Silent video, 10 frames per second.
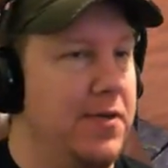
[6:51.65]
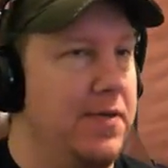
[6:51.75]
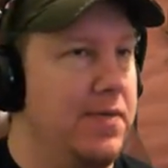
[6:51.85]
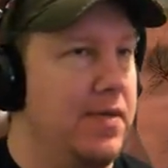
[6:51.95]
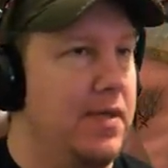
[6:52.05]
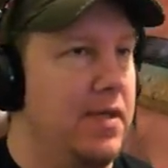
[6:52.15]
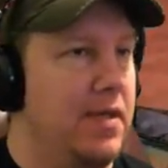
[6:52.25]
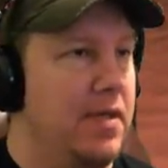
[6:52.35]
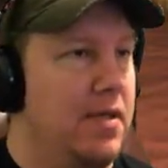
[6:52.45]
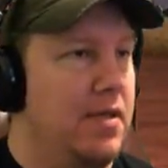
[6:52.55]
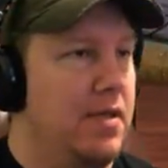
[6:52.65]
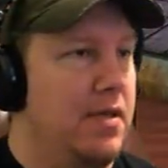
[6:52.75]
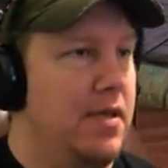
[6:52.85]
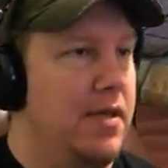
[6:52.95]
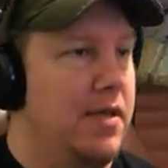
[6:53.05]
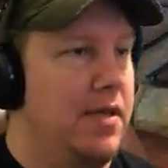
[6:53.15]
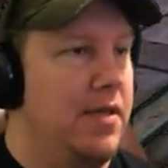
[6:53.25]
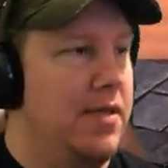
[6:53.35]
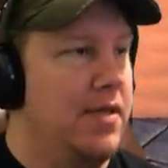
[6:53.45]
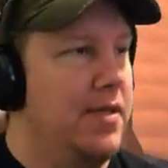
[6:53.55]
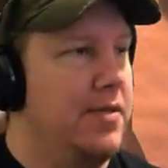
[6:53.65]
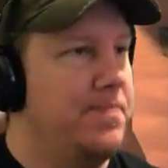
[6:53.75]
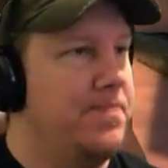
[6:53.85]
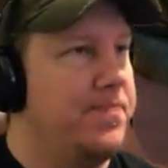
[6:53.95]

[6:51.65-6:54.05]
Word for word: it. And uh,